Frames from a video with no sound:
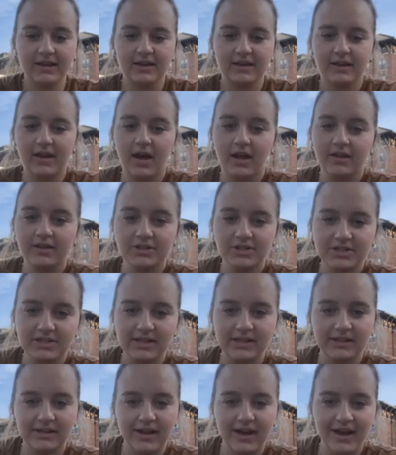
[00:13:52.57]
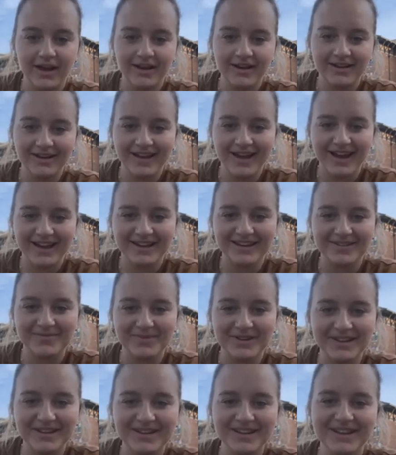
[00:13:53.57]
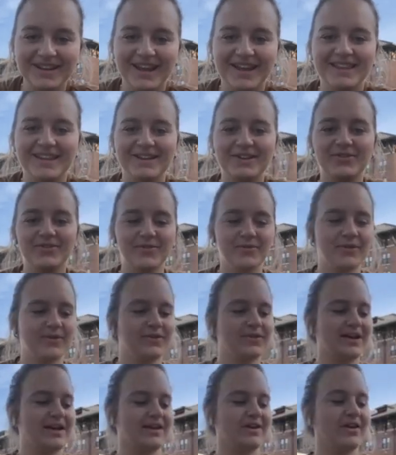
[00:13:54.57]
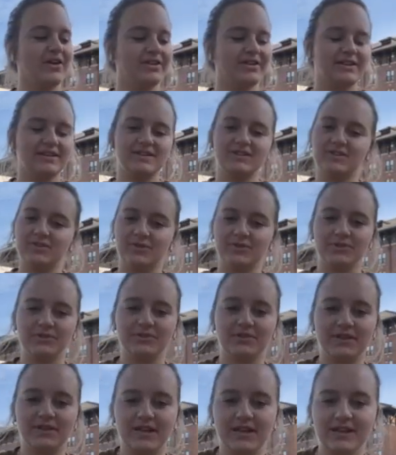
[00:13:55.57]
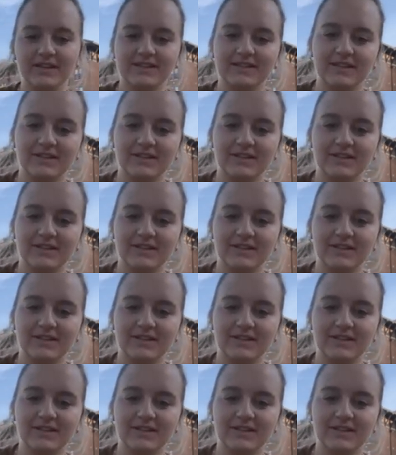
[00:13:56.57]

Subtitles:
college is a lot academically, and then you get all these social things.